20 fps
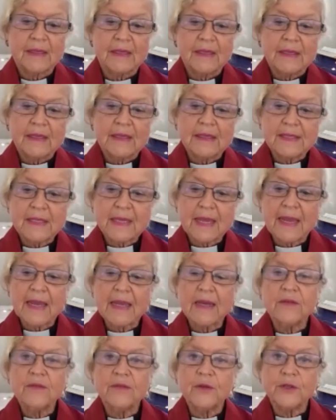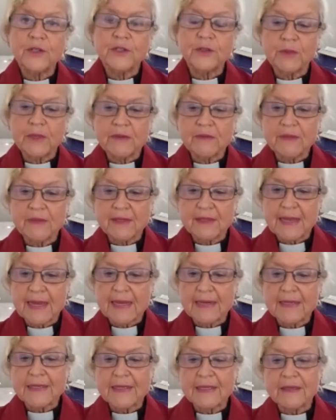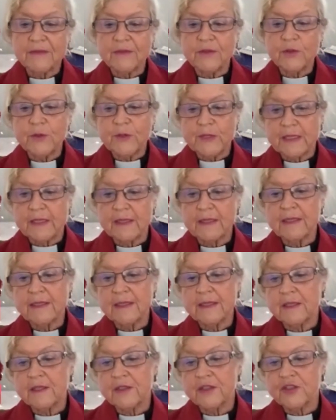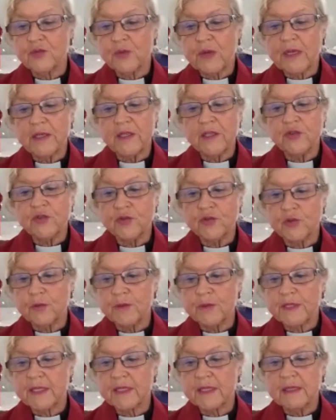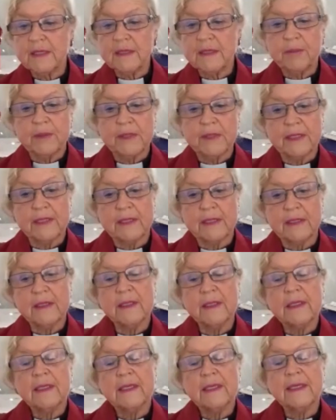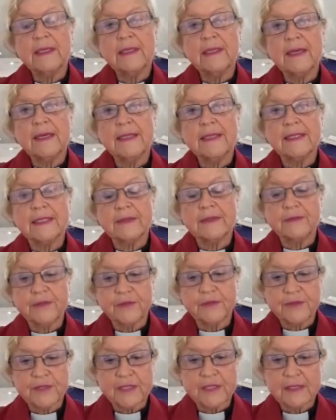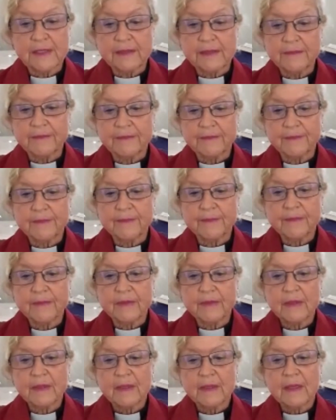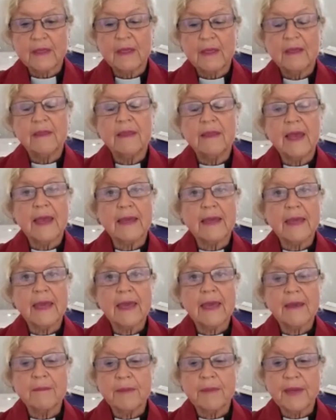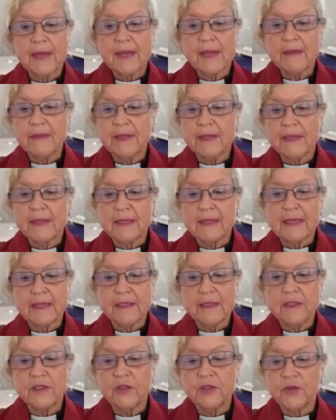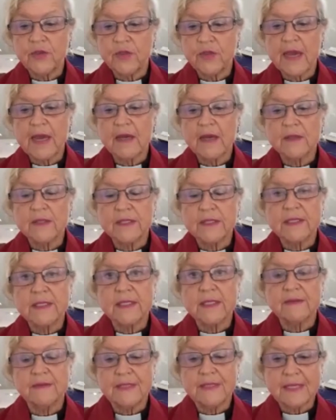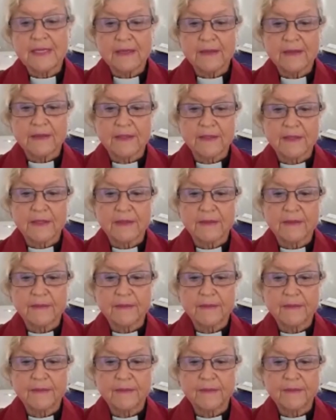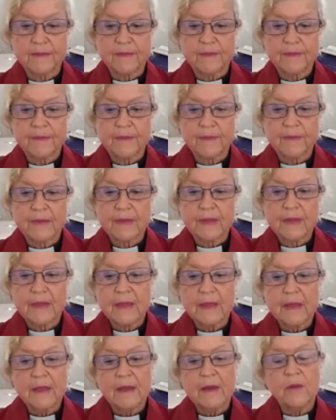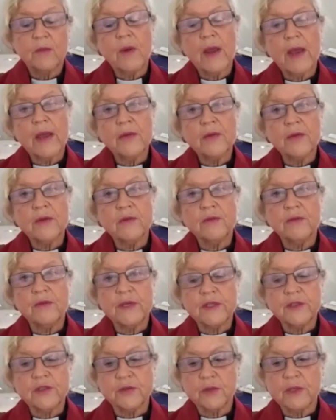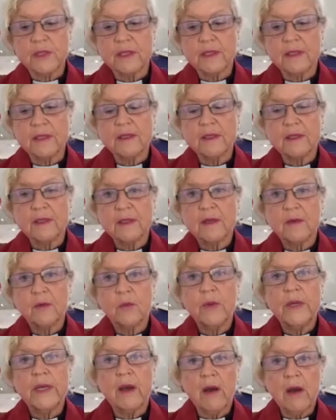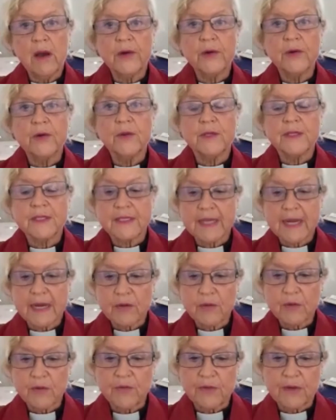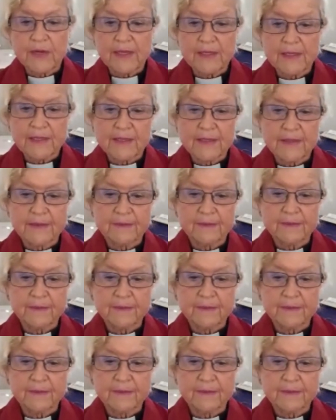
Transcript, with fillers: It's the anniversary of the landing of New Zealand and Australian troops at Gallipoli in 1915. That campaign that led to thousands of deaths Rather than victory, we honor the sacrifice.